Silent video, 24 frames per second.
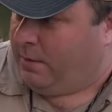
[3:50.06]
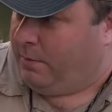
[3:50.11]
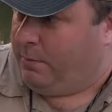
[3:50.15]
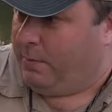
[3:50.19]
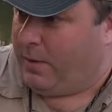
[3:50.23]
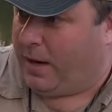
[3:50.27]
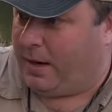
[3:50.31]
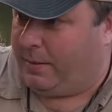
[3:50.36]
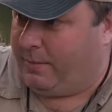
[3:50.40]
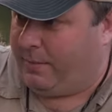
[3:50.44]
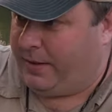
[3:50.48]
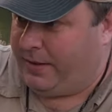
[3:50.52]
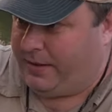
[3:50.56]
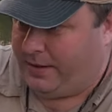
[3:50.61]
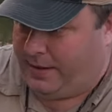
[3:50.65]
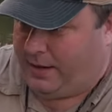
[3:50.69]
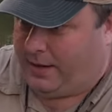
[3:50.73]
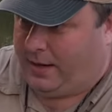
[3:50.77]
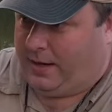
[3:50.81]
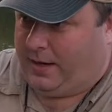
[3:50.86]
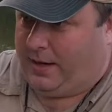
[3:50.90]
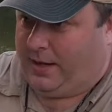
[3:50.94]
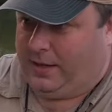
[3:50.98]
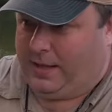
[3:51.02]
maybe
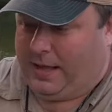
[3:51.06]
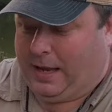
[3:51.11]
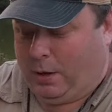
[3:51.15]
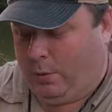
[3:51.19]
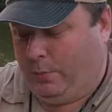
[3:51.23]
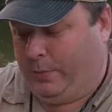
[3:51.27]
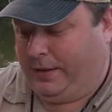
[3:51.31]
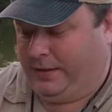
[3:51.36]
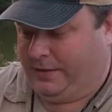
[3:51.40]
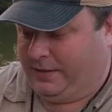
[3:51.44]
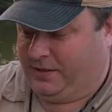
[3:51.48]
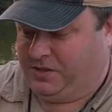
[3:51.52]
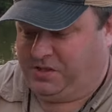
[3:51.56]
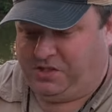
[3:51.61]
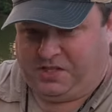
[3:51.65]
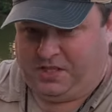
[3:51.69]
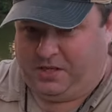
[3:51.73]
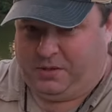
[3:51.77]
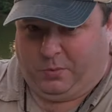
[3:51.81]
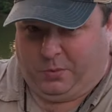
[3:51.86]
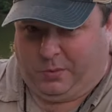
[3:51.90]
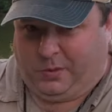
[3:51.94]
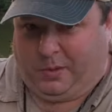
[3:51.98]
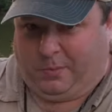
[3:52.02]
uh, allow me to
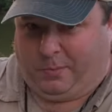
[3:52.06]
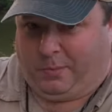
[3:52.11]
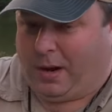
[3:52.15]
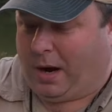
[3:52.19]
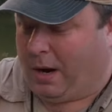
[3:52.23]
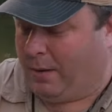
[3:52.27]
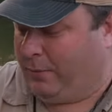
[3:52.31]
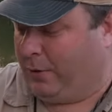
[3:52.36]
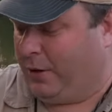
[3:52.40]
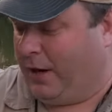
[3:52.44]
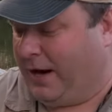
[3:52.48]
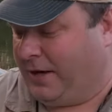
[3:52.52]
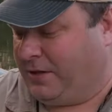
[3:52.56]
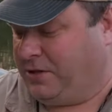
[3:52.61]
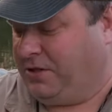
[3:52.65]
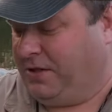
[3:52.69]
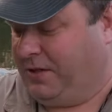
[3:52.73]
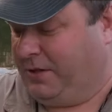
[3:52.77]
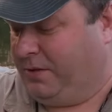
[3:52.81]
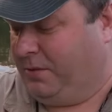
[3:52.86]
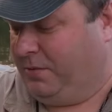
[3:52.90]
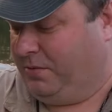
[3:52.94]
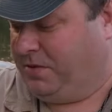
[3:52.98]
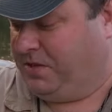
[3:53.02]
see when the bobber
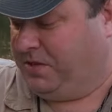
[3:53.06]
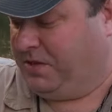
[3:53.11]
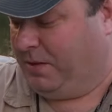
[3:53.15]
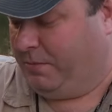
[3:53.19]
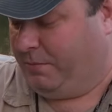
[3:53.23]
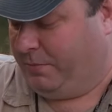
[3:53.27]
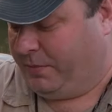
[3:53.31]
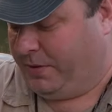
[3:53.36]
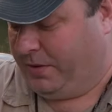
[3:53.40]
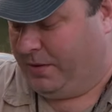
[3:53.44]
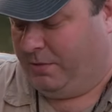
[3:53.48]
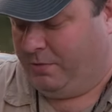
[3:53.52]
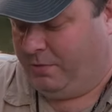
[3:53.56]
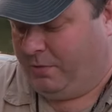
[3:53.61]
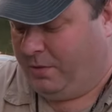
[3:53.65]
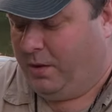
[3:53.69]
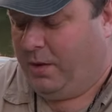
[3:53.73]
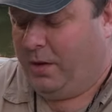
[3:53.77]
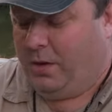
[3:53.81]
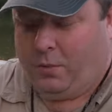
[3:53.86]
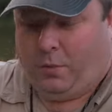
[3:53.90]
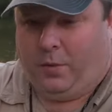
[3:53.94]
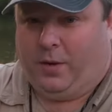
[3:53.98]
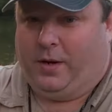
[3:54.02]
actually do something
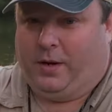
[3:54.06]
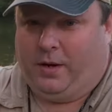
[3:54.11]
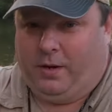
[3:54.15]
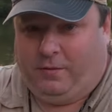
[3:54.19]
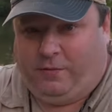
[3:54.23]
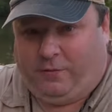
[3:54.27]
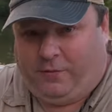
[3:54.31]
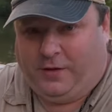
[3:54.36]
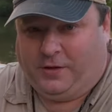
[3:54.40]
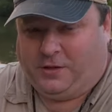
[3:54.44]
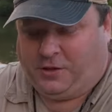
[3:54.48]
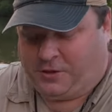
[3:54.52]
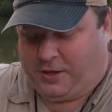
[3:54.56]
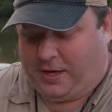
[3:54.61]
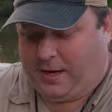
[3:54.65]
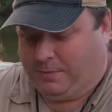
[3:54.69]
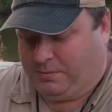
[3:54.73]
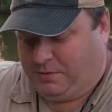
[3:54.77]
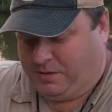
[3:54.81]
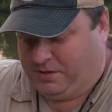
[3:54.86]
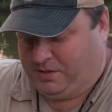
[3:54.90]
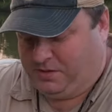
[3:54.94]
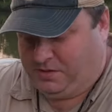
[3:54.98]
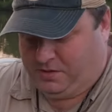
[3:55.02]
when a fish
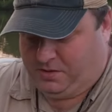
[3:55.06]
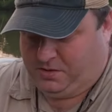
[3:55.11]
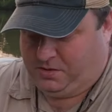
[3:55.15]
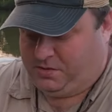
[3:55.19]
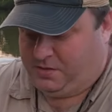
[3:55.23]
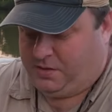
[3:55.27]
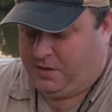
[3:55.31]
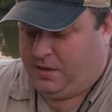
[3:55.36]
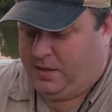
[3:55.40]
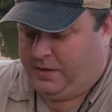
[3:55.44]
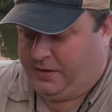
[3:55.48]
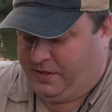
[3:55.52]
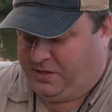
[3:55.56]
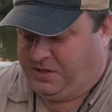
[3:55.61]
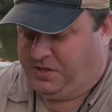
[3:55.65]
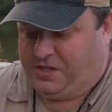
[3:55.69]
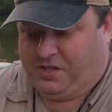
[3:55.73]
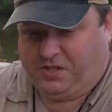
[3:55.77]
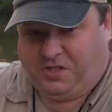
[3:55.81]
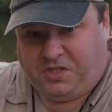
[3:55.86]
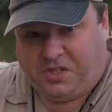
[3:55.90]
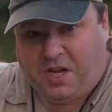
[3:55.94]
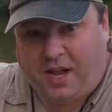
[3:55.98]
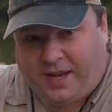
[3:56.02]
grabs it since this is
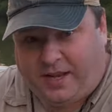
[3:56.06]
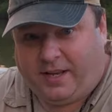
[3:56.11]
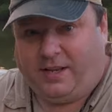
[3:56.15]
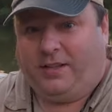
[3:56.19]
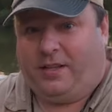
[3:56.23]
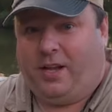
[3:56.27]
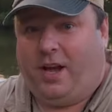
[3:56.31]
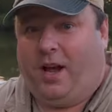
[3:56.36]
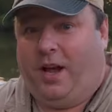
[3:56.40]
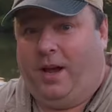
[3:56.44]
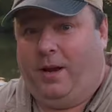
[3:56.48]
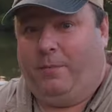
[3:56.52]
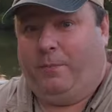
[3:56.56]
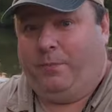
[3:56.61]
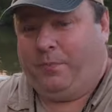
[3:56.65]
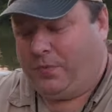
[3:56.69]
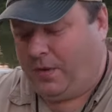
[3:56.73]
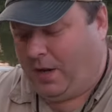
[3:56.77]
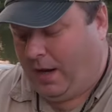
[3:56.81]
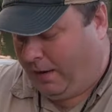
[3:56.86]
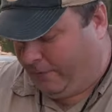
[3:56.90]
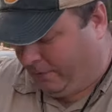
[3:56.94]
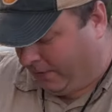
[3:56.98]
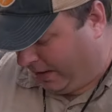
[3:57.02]
the second time
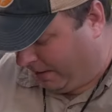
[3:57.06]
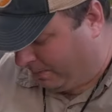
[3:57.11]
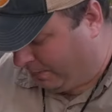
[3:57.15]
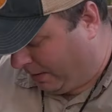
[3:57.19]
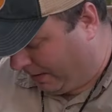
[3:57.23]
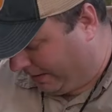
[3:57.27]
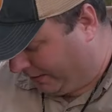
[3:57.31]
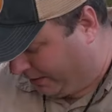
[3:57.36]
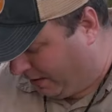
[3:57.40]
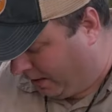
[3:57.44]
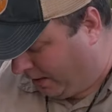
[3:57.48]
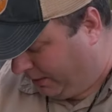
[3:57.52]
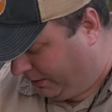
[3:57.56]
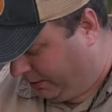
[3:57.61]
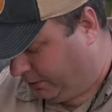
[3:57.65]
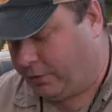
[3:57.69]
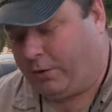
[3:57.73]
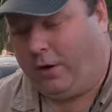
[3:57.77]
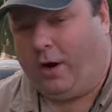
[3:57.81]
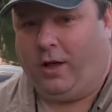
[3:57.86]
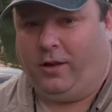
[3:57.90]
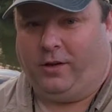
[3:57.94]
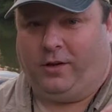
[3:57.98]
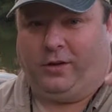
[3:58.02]
I've had my night
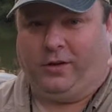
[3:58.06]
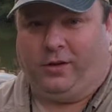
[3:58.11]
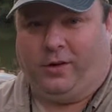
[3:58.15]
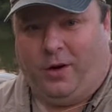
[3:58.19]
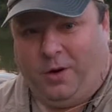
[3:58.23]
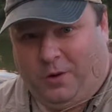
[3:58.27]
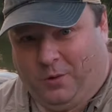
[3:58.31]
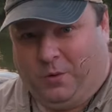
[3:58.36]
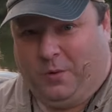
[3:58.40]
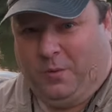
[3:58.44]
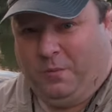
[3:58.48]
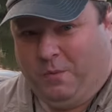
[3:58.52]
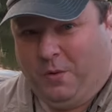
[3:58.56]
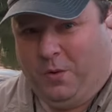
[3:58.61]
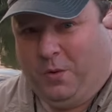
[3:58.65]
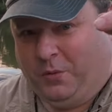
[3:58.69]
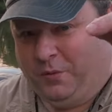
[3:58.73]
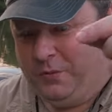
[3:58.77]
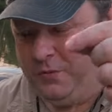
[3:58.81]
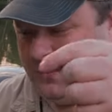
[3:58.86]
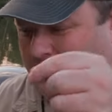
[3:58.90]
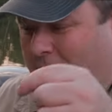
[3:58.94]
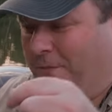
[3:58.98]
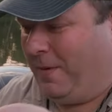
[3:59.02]
crawler
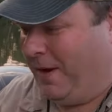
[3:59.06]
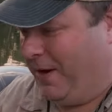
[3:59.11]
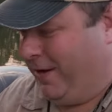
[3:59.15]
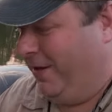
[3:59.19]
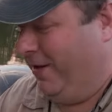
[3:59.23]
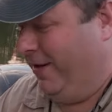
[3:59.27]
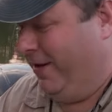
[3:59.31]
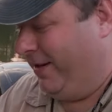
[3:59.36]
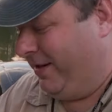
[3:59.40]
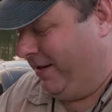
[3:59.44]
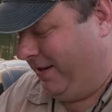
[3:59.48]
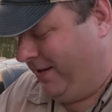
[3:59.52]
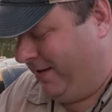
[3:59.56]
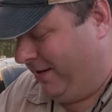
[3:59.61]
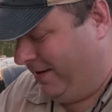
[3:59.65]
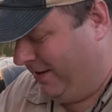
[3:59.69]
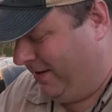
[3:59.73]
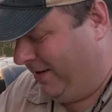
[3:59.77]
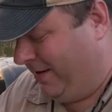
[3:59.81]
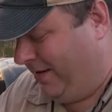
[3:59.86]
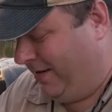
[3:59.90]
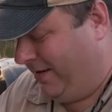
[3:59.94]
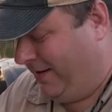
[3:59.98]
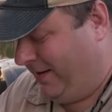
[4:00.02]
removed from my hook.
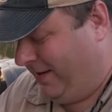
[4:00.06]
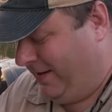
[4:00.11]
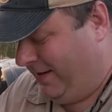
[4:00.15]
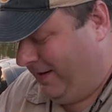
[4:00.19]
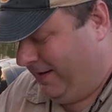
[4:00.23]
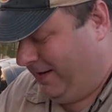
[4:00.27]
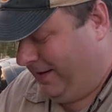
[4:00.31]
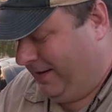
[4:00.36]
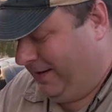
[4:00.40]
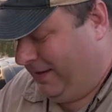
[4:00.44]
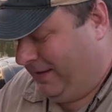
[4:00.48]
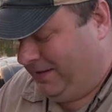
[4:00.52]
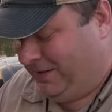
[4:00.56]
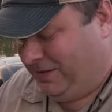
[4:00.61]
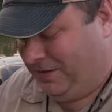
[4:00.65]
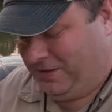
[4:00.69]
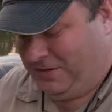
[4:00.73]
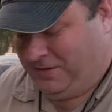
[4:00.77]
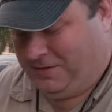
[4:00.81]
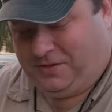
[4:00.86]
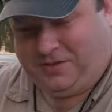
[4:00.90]
So